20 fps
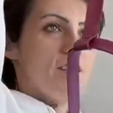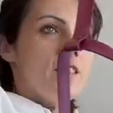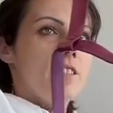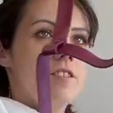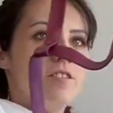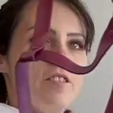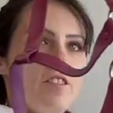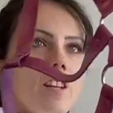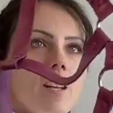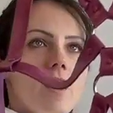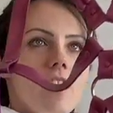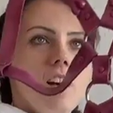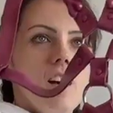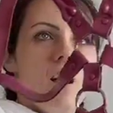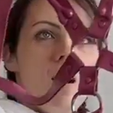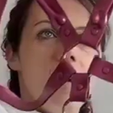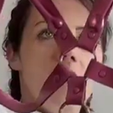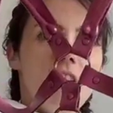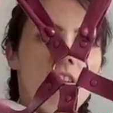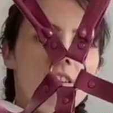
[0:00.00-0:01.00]
of
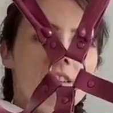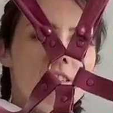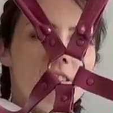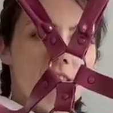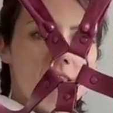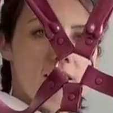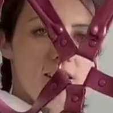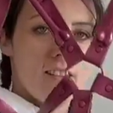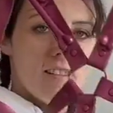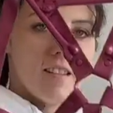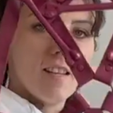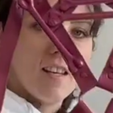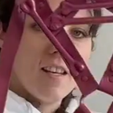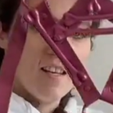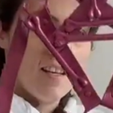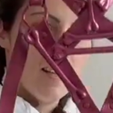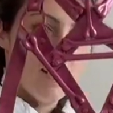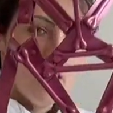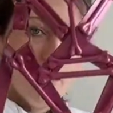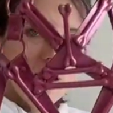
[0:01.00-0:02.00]
harnessy
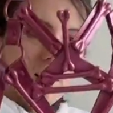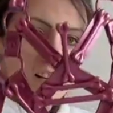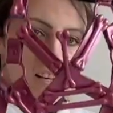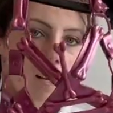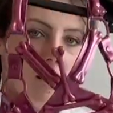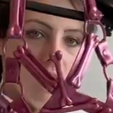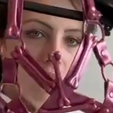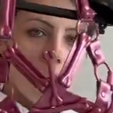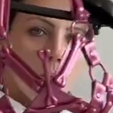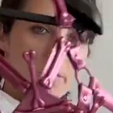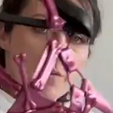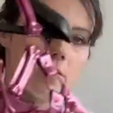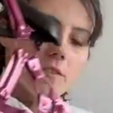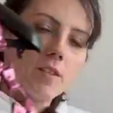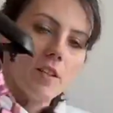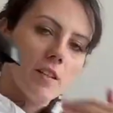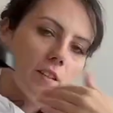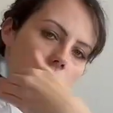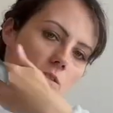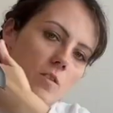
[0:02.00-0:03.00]
thing. Because
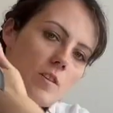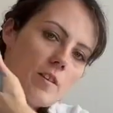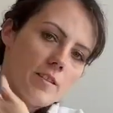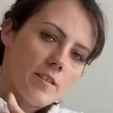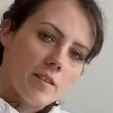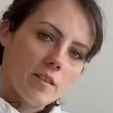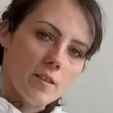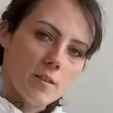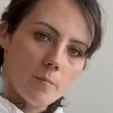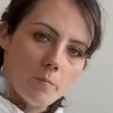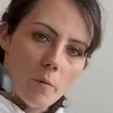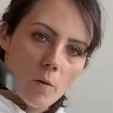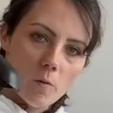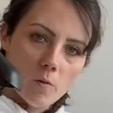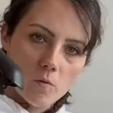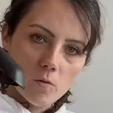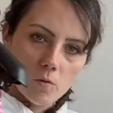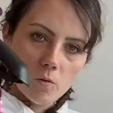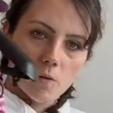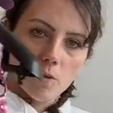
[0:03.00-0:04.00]
Skeletor has like bones all